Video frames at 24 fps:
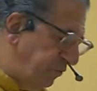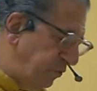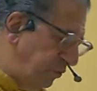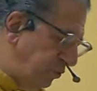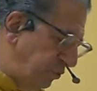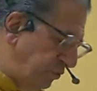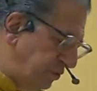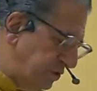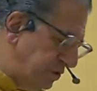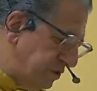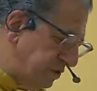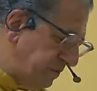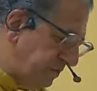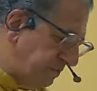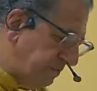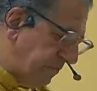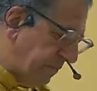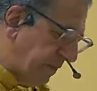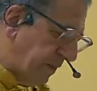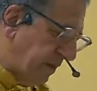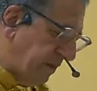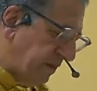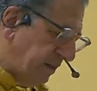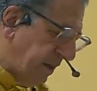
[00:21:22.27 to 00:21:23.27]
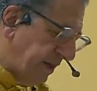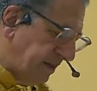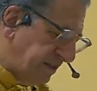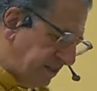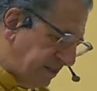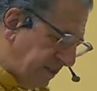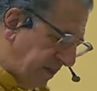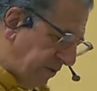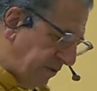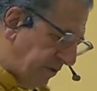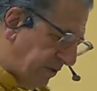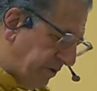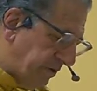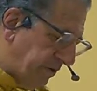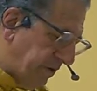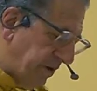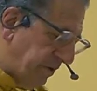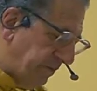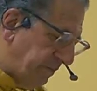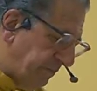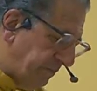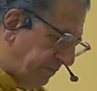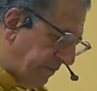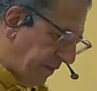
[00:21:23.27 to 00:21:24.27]
foods like
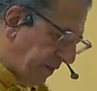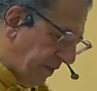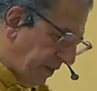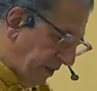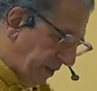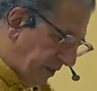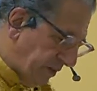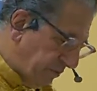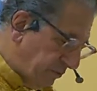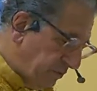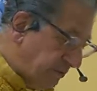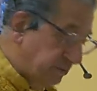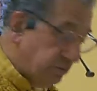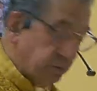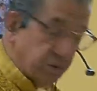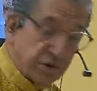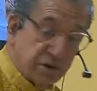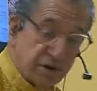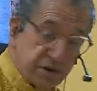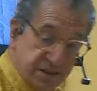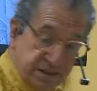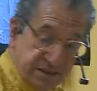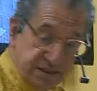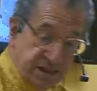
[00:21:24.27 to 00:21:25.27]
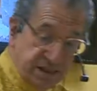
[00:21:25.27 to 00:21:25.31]
sauerkraut, which we're going to